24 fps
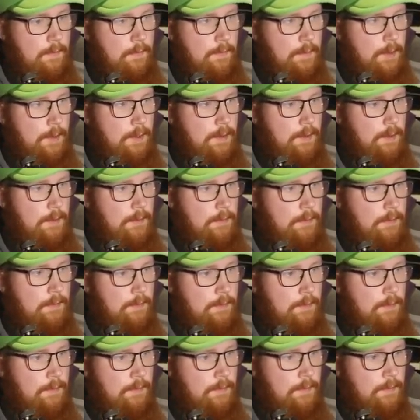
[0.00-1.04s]
We got it.
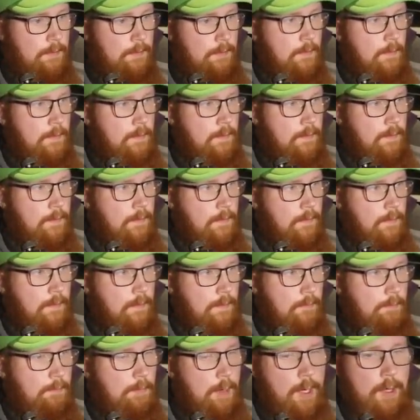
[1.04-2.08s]

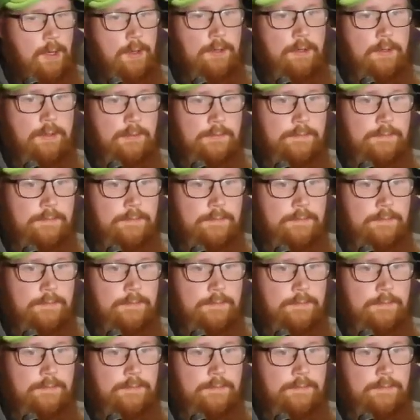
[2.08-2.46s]
Bonk.